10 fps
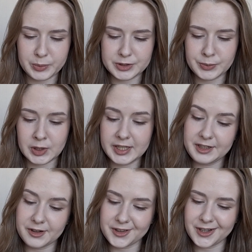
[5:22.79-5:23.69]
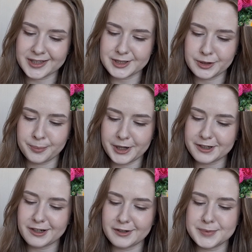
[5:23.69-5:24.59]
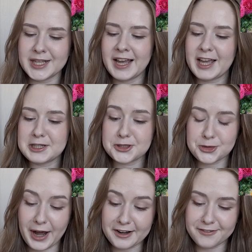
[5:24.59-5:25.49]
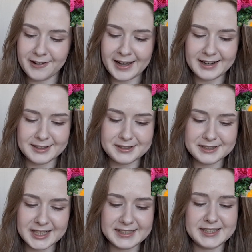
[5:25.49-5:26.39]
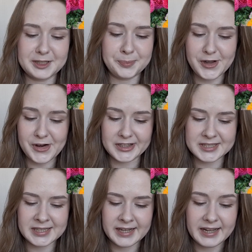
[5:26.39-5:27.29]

which will lead your thoughts to Buttercup's stratified and condensed appearance.